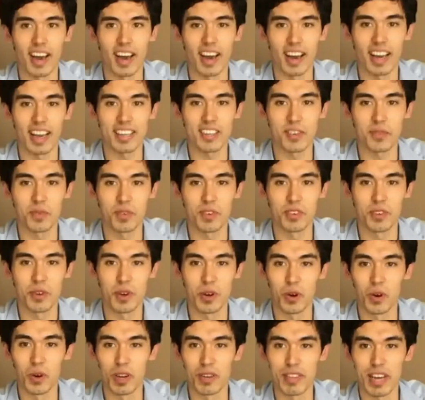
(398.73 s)
I guess
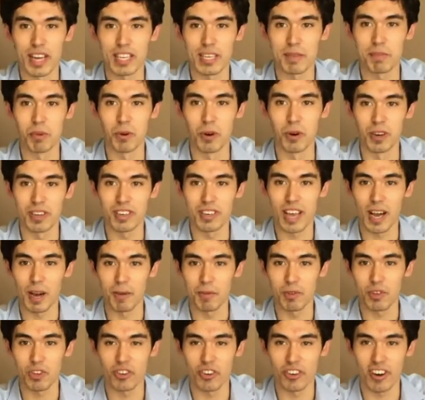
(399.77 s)
doing all of that sport
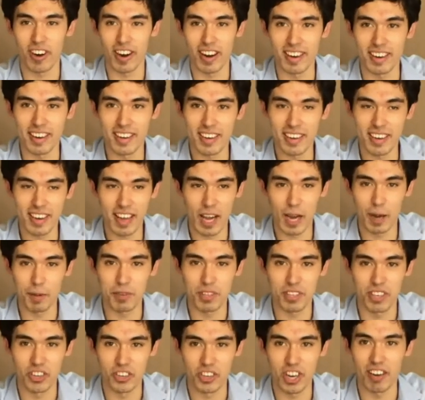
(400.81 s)
helps to create helps
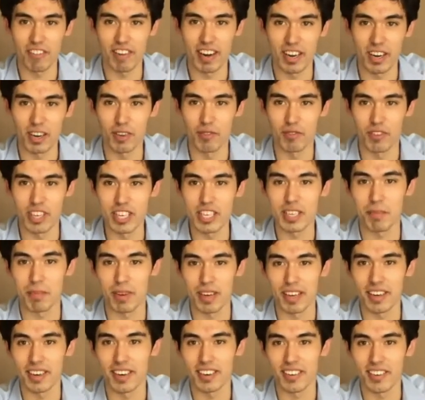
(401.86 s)
to generate a lot of
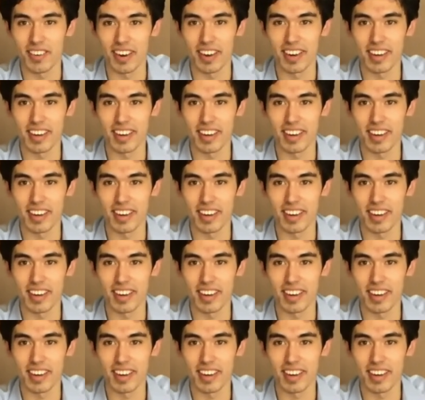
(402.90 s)
discipline, right?